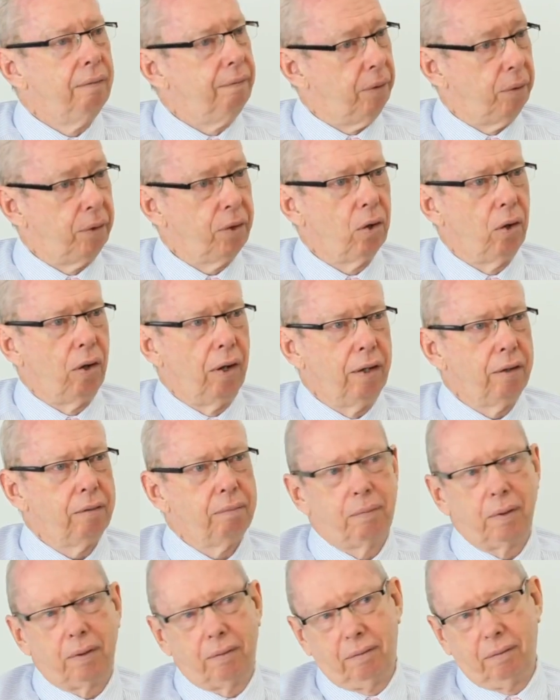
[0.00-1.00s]
Very high,
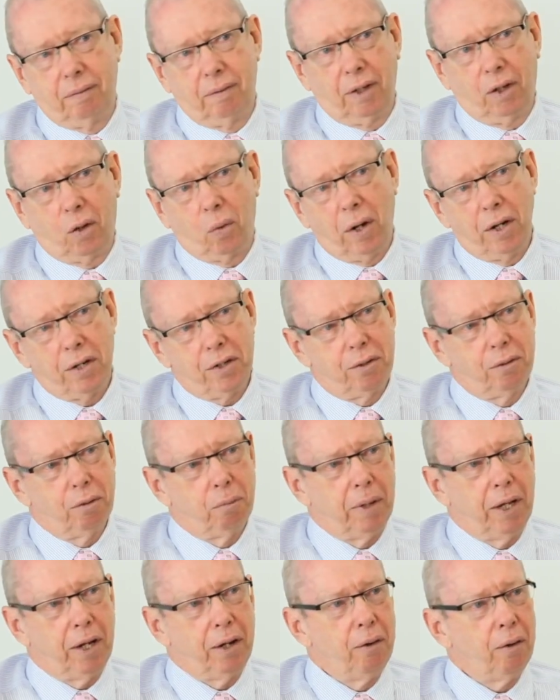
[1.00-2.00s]
but equates
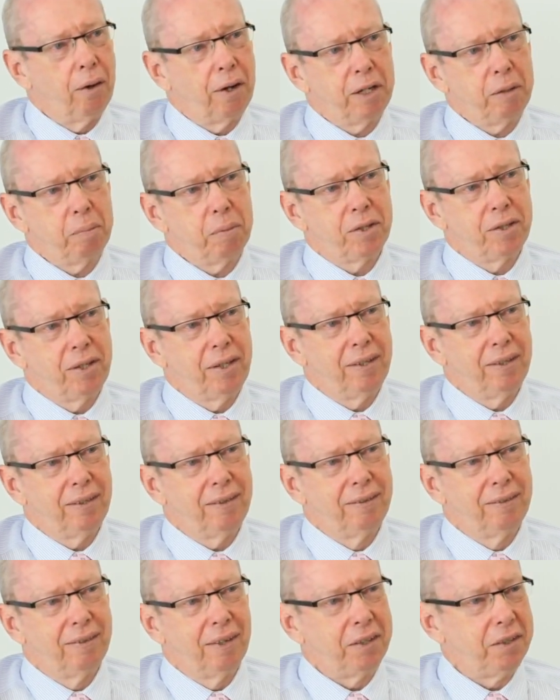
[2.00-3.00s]
to about
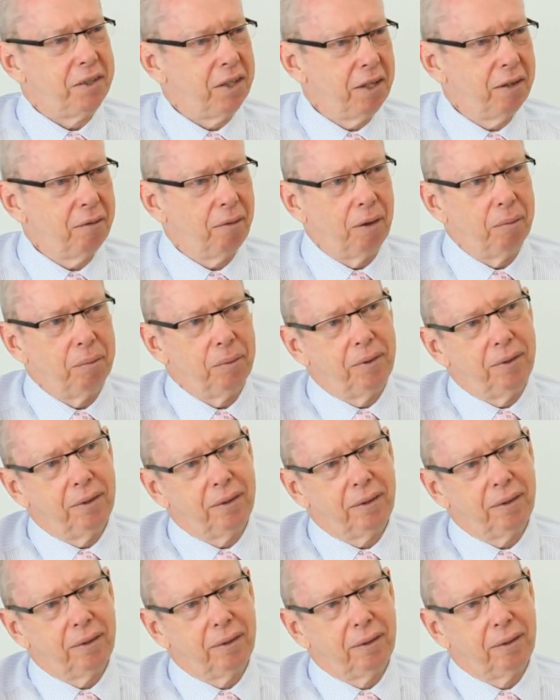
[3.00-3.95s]
90% a year, I would think.